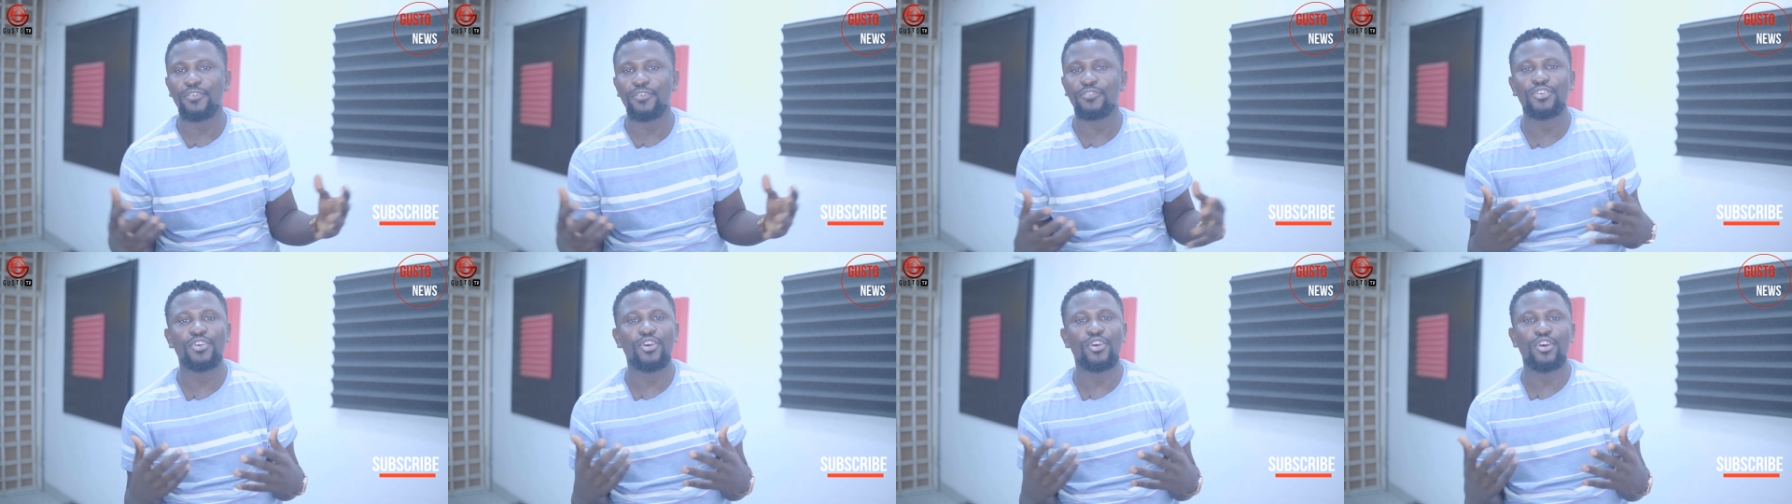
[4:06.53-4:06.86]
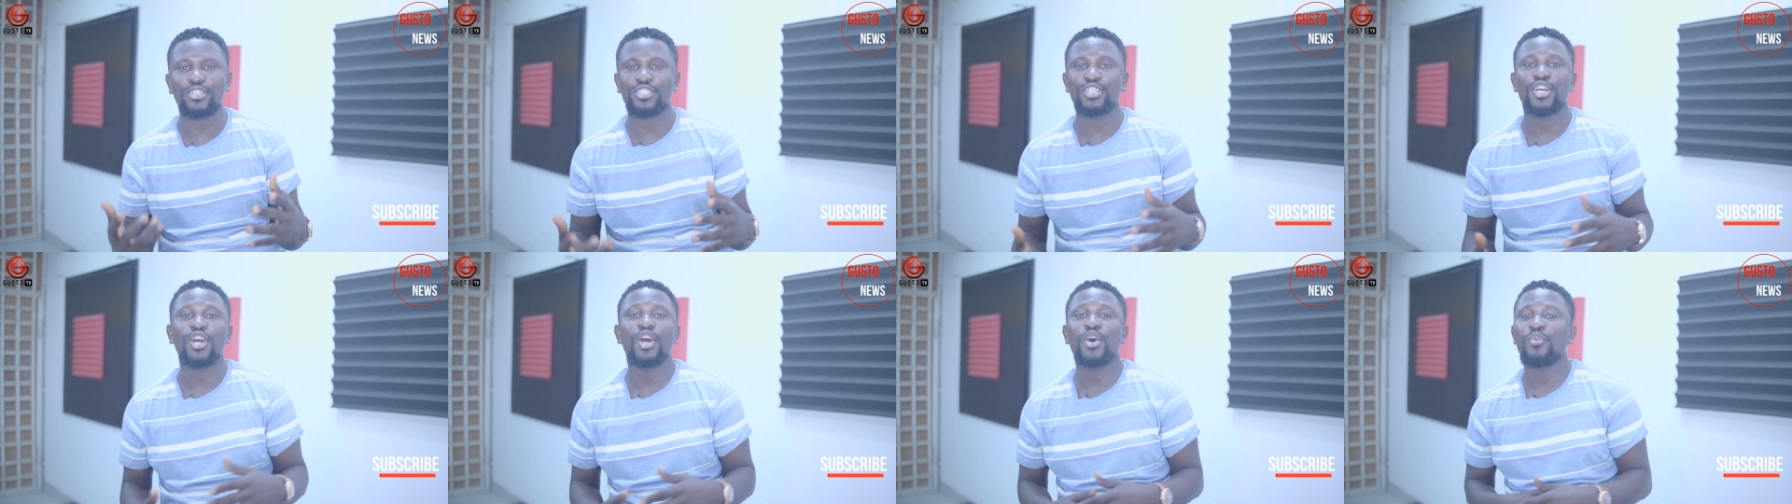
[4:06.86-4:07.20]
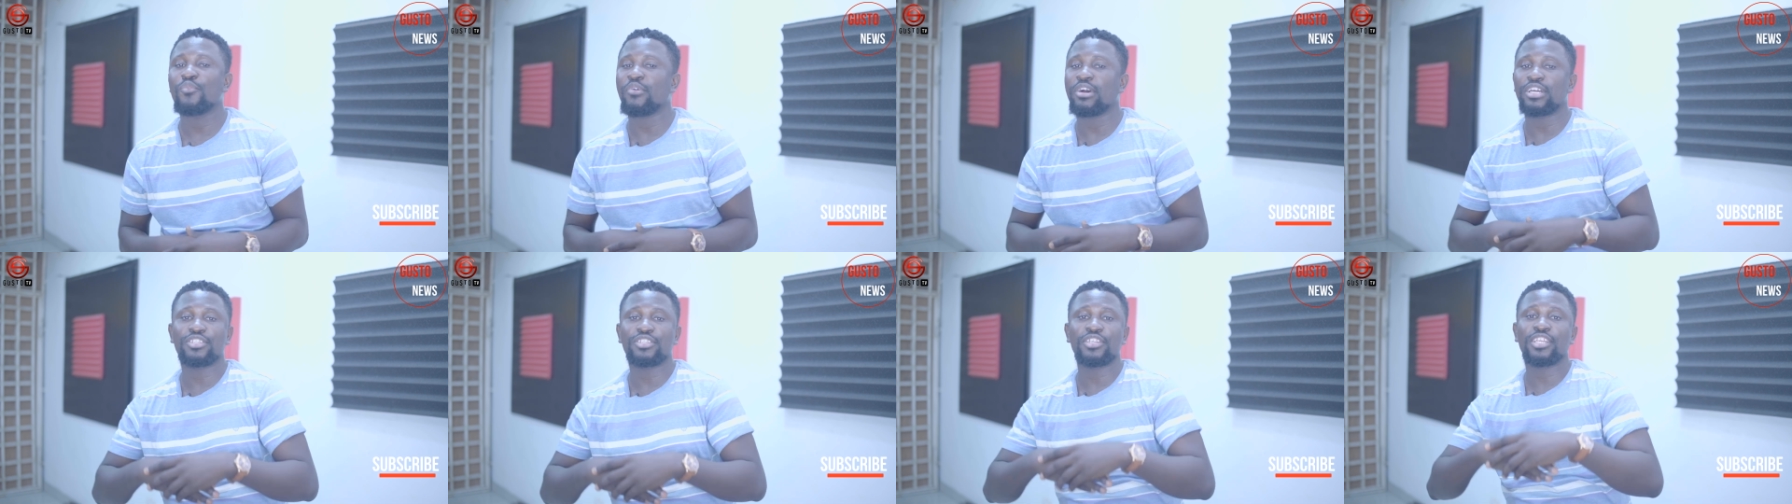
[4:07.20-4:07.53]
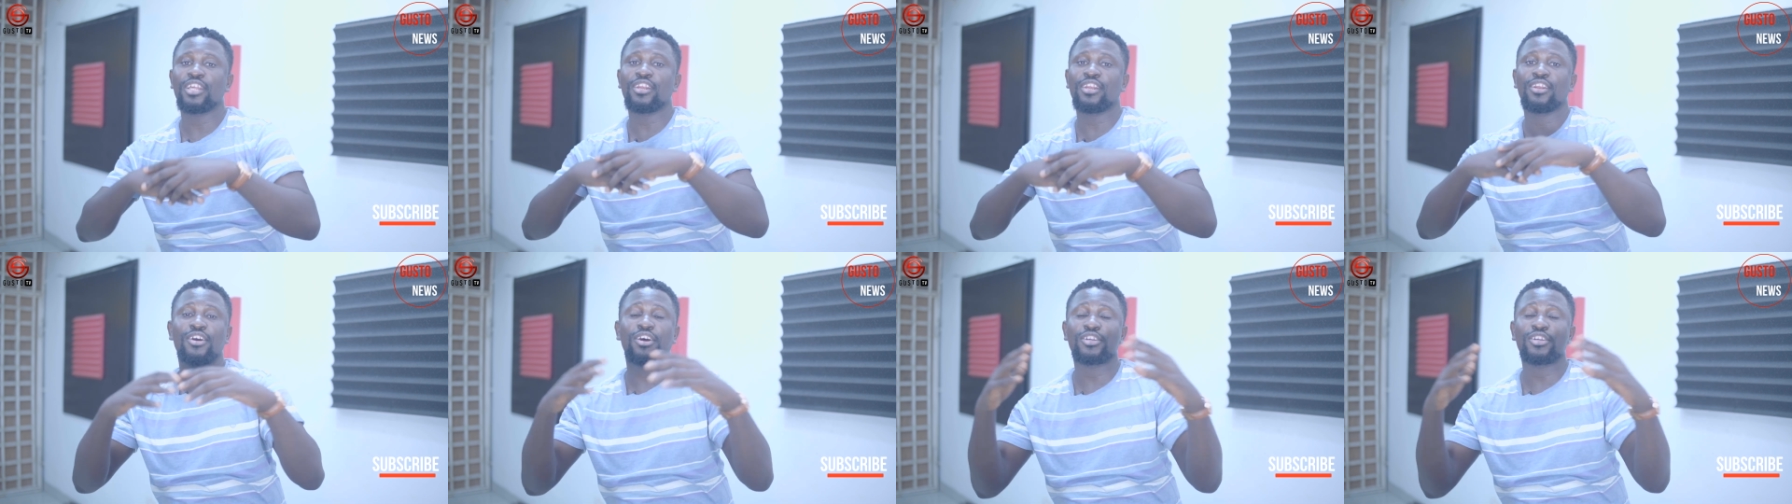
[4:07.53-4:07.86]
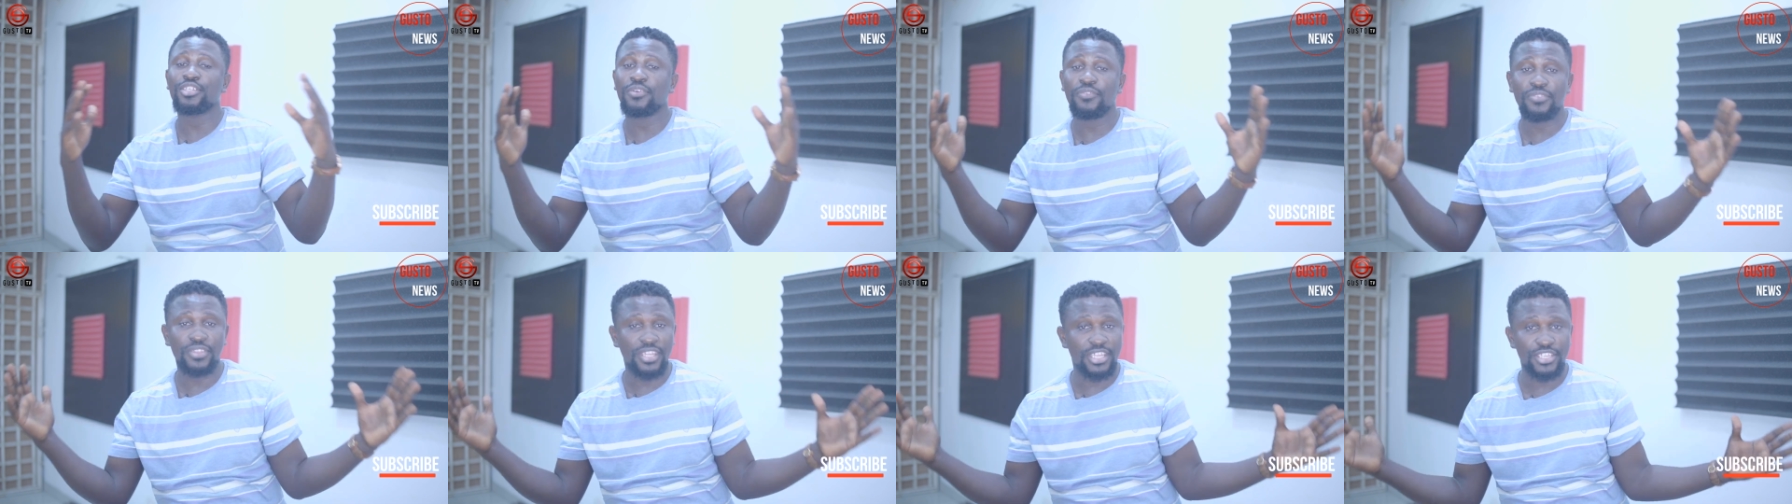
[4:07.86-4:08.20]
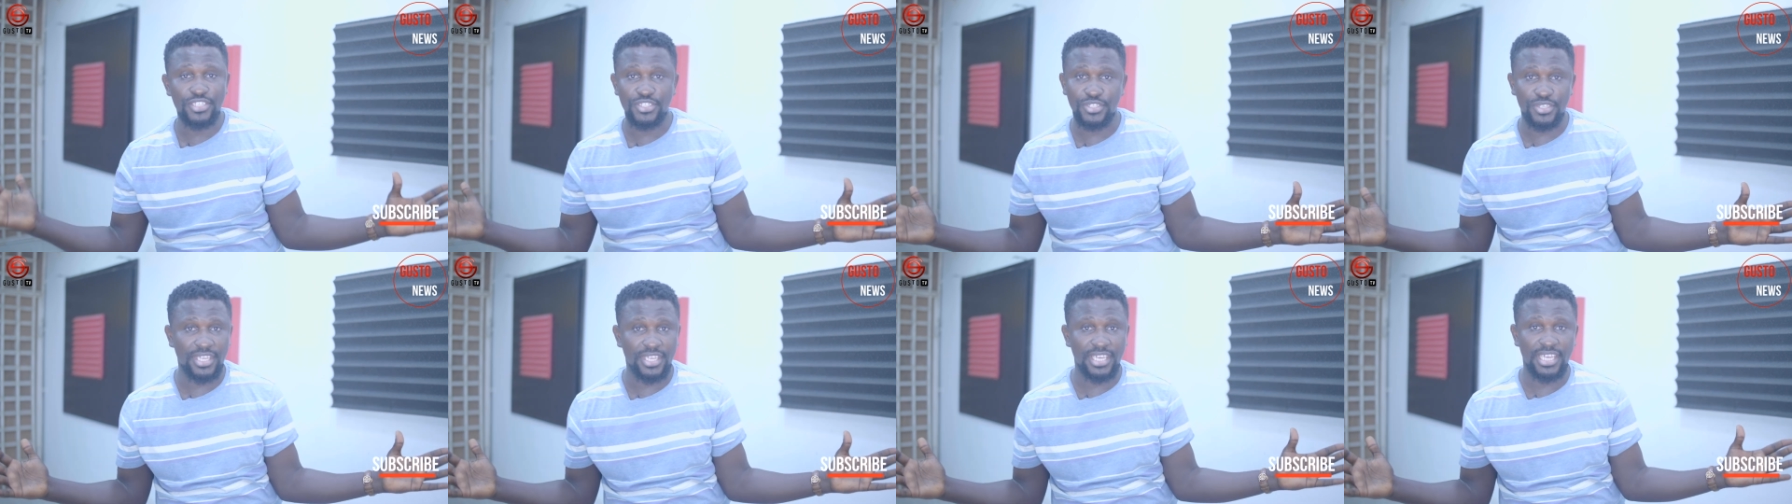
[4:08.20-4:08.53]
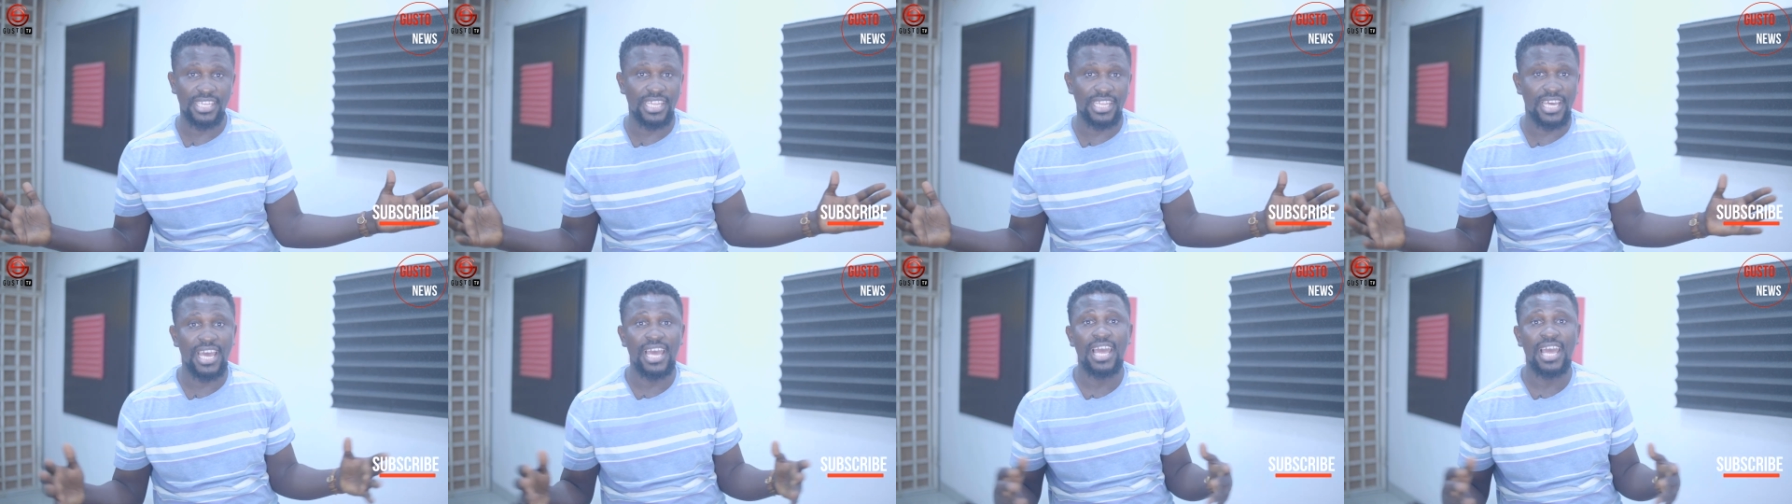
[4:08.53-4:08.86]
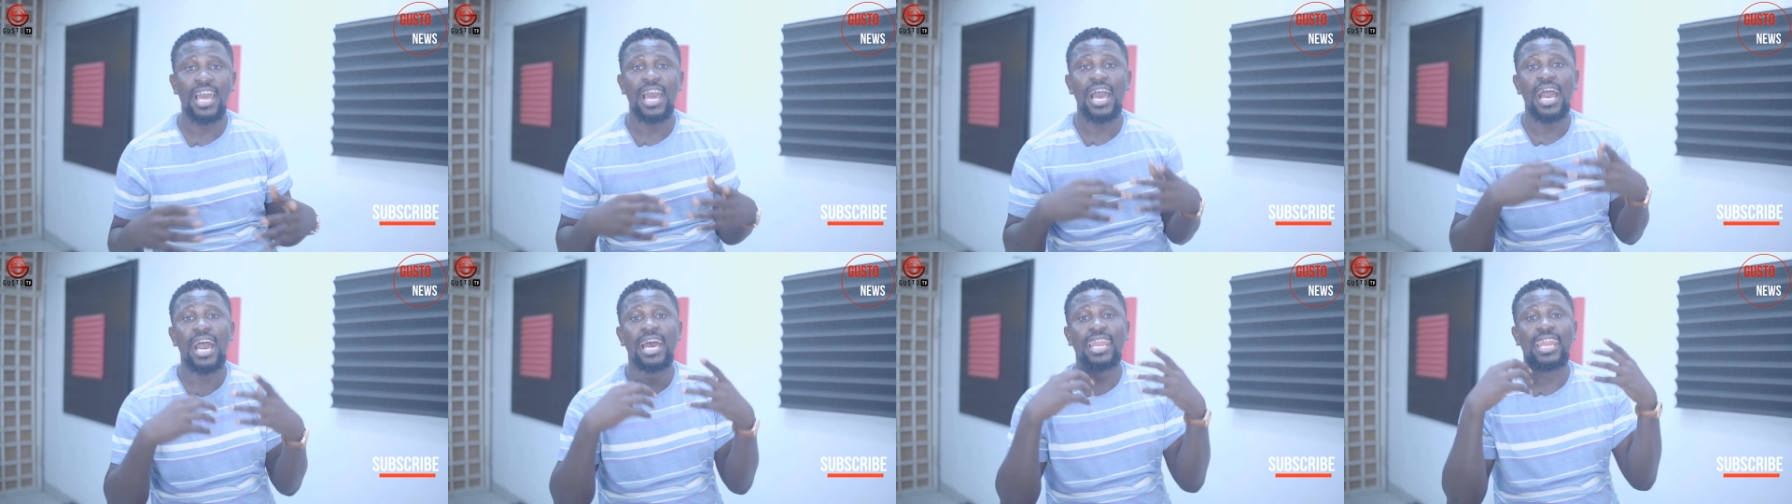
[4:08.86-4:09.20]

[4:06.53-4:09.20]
Of course, we're doing a lot of things together